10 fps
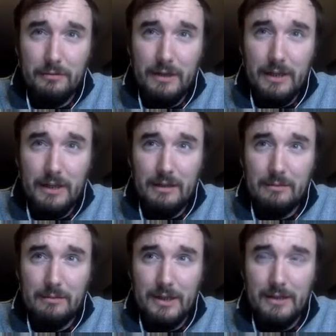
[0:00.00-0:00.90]

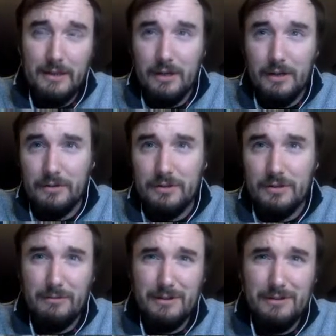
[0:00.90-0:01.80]
named like the dogfish and
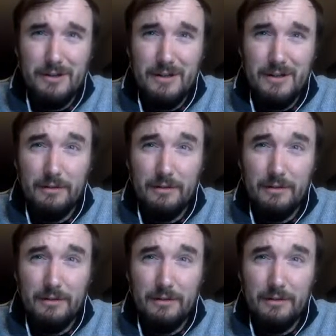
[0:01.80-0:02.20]
the white shark in